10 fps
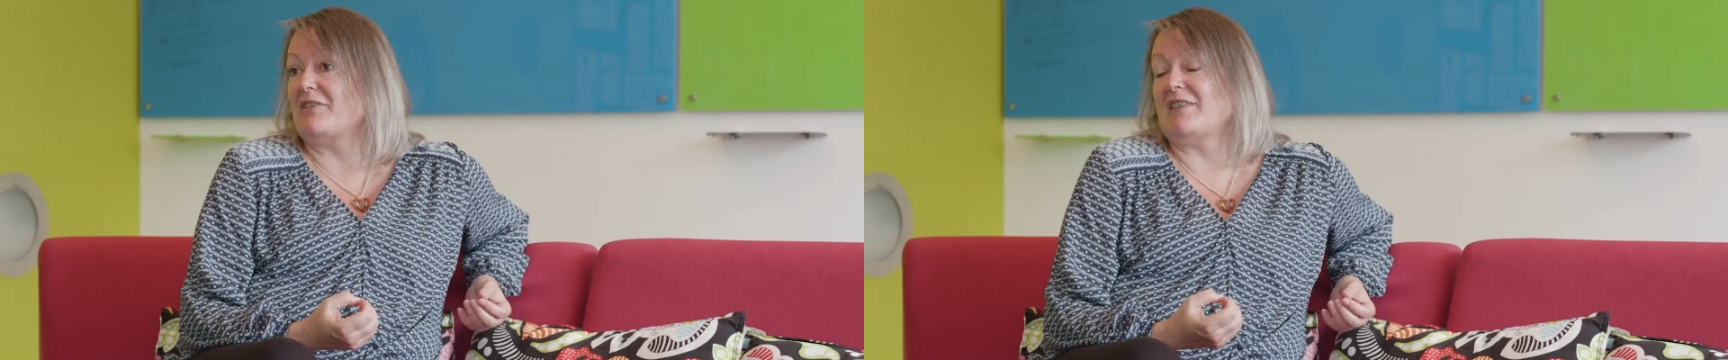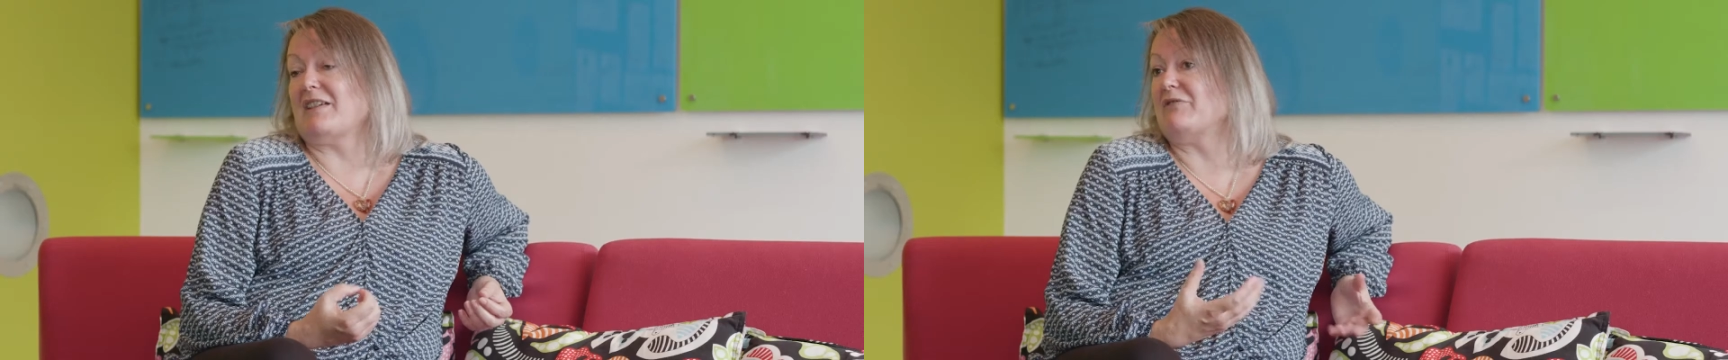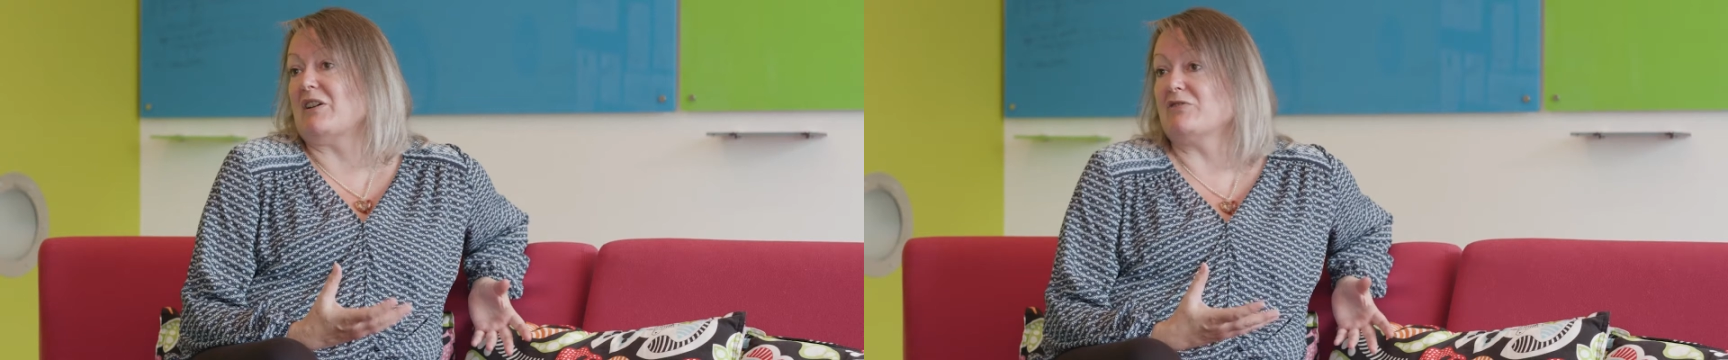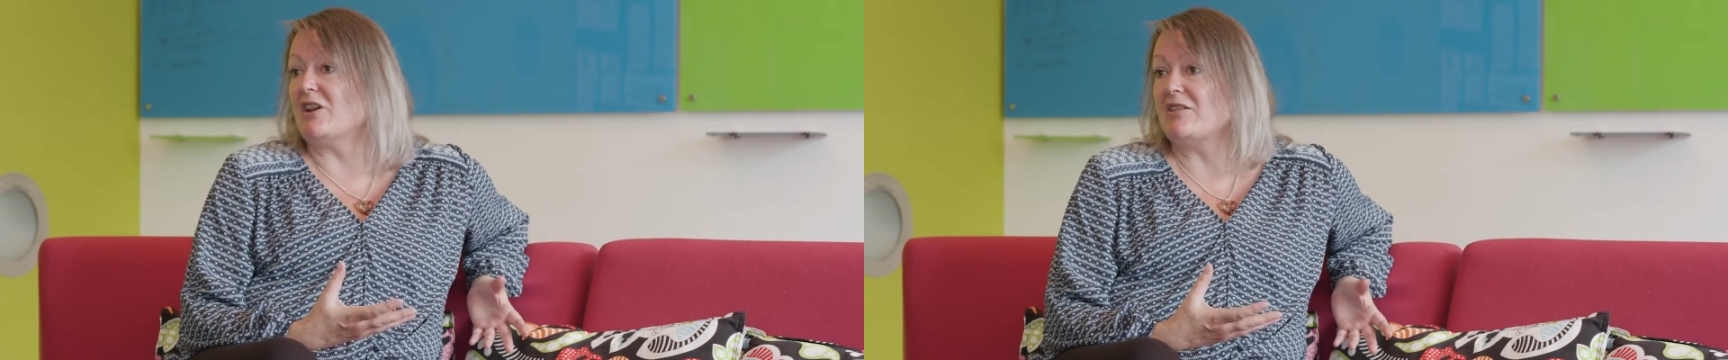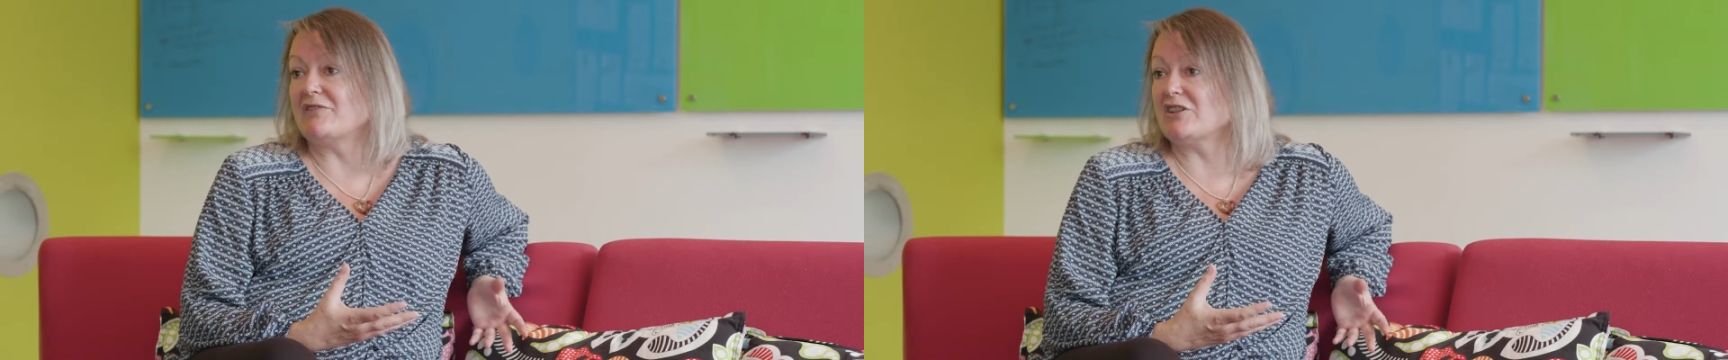they felt
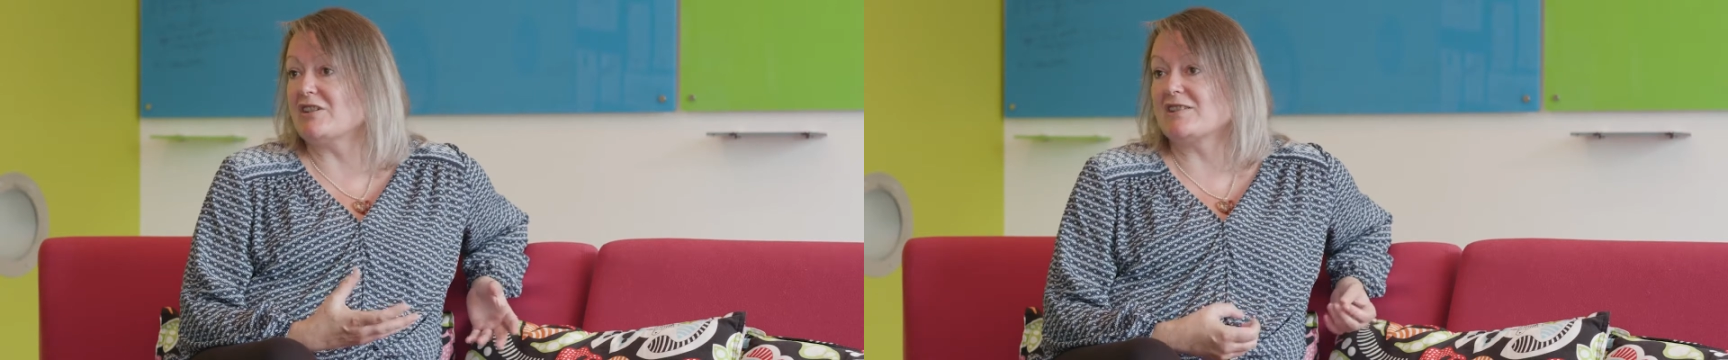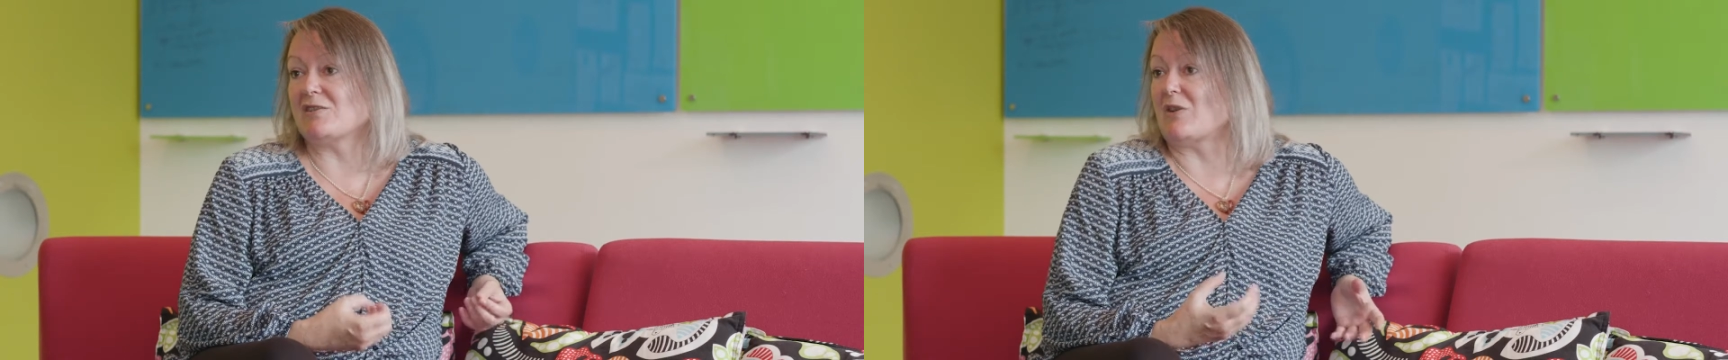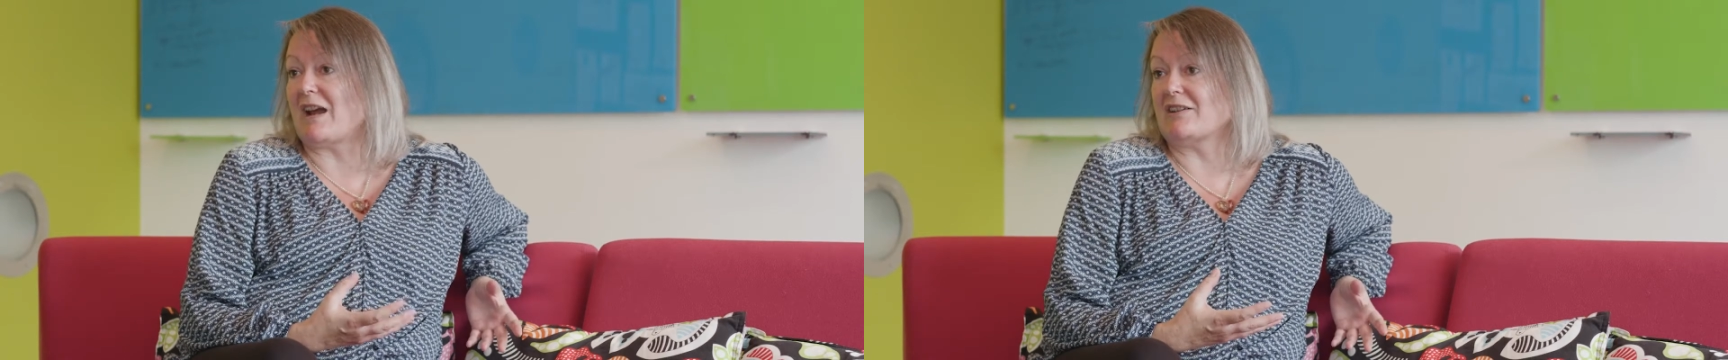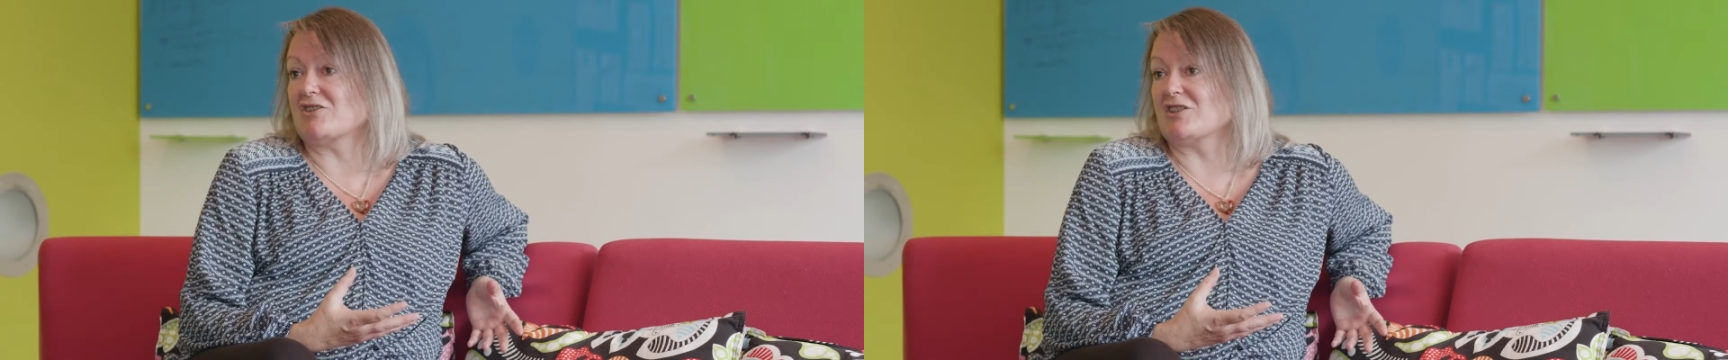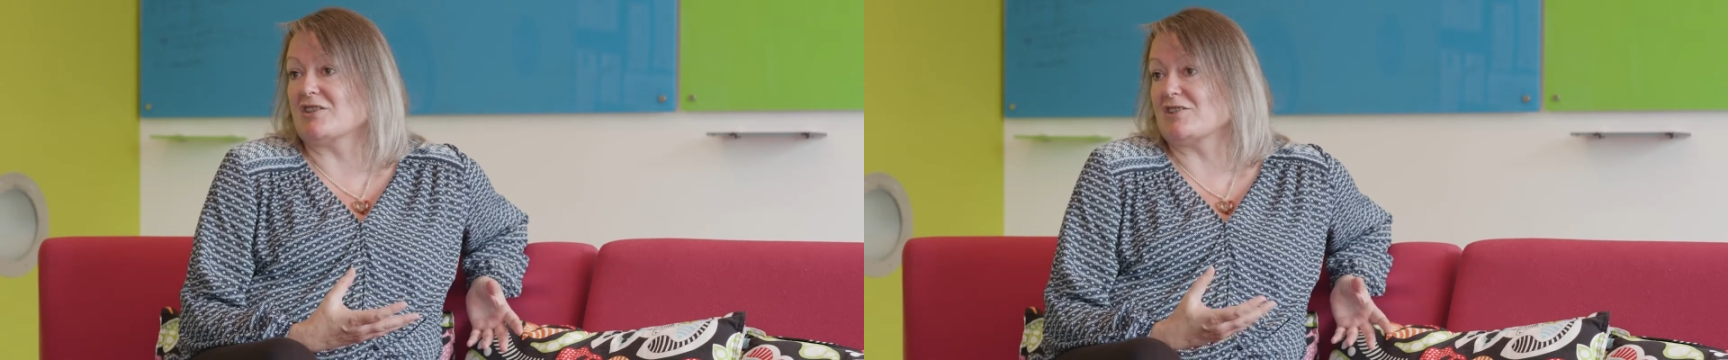nervous or
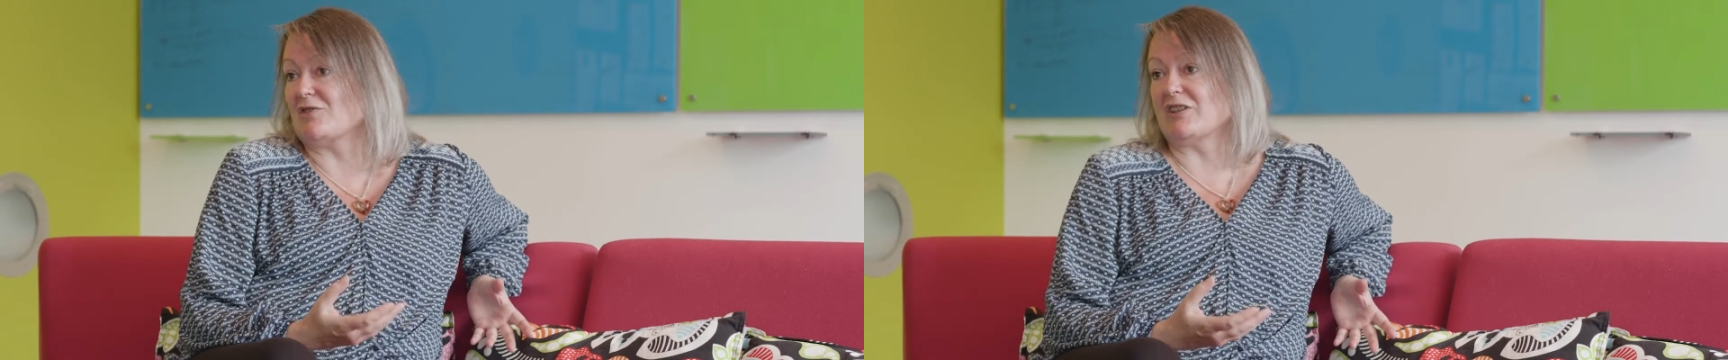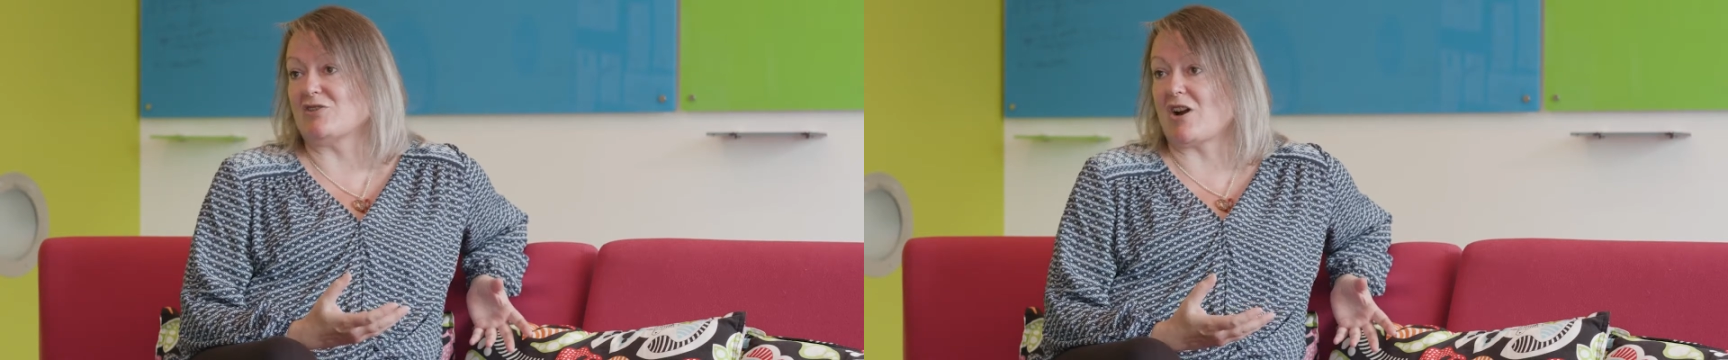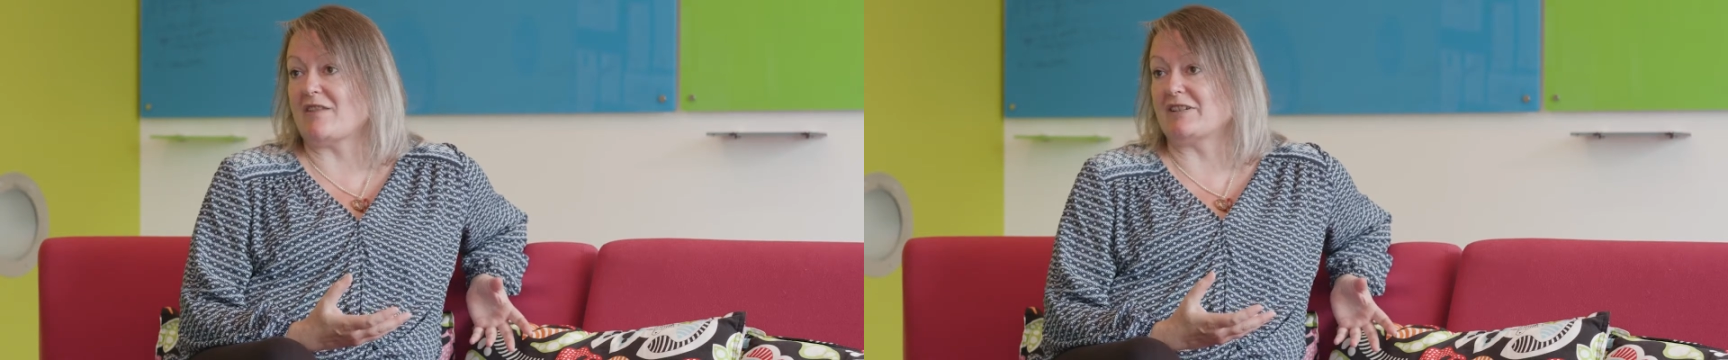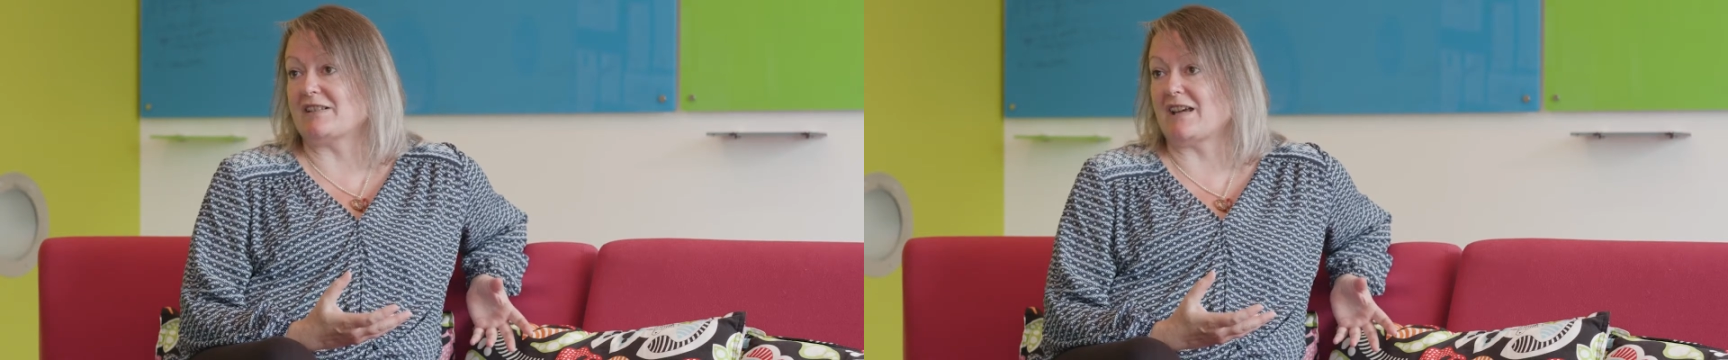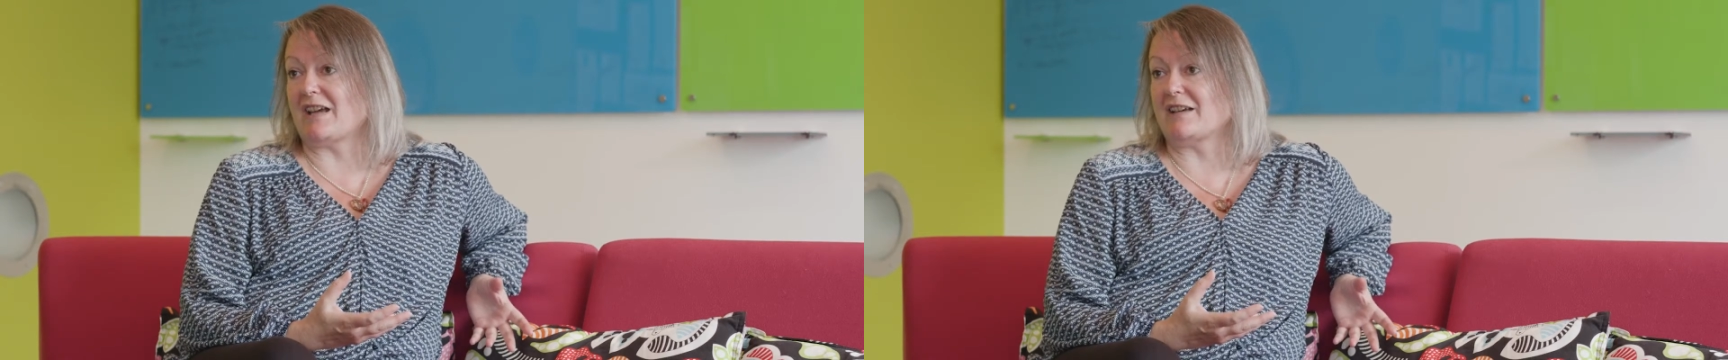anxious on their
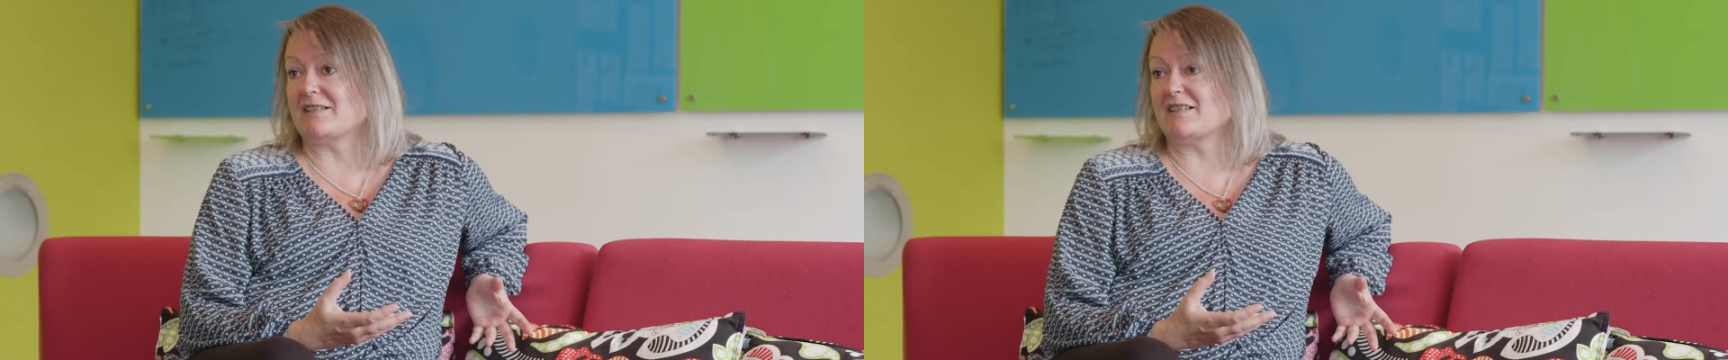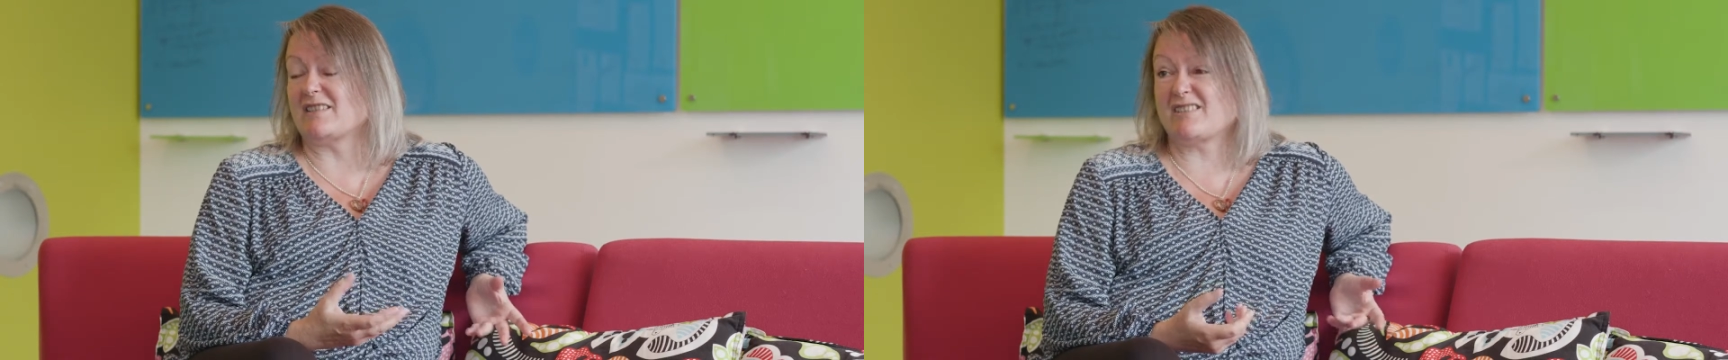driving test,